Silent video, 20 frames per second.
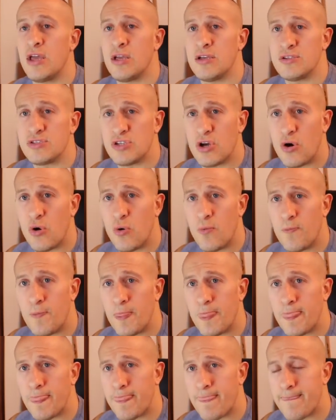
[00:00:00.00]
So
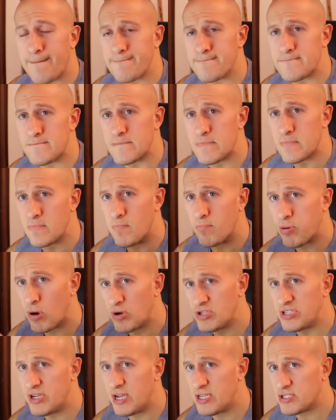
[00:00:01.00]

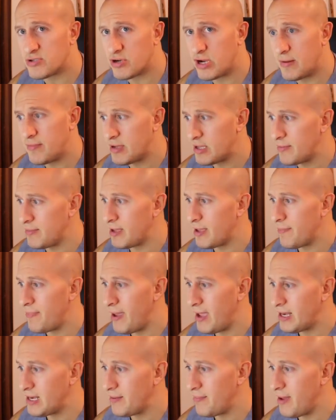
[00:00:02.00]
protein ice cream can be a
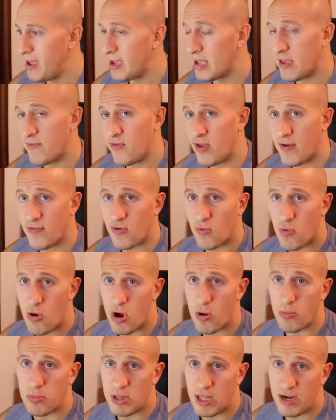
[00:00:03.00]
pain to make if you have the
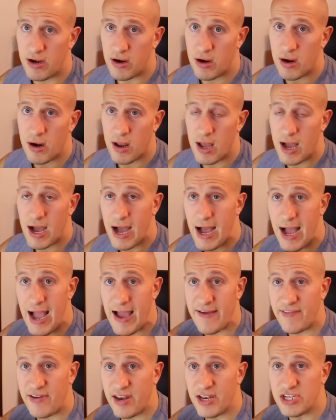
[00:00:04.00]
wrong blender. I
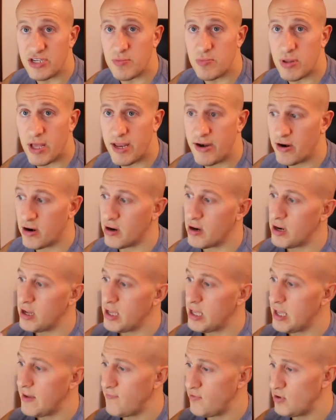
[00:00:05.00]
have a Ninja blender.
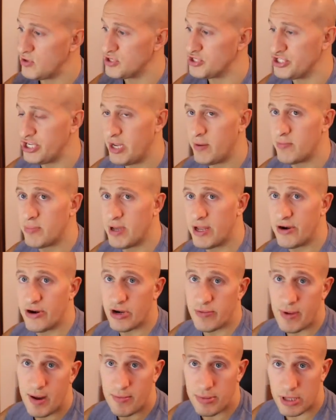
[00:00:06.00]
If you use a cheap blender,
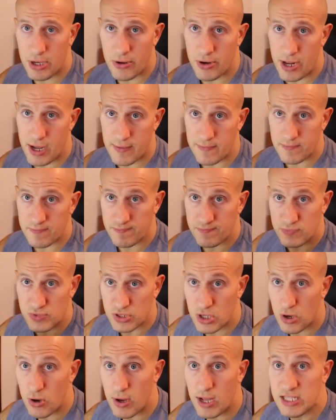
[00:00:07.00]
you might blow it up.
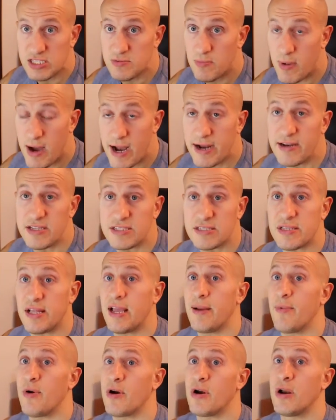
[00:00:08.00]
So that's my
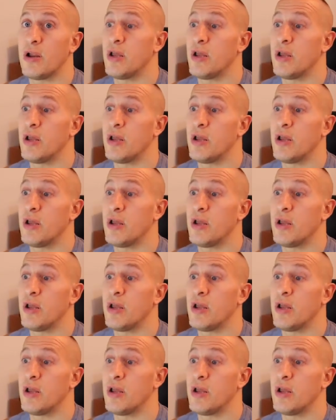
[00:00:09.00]
disclaimer.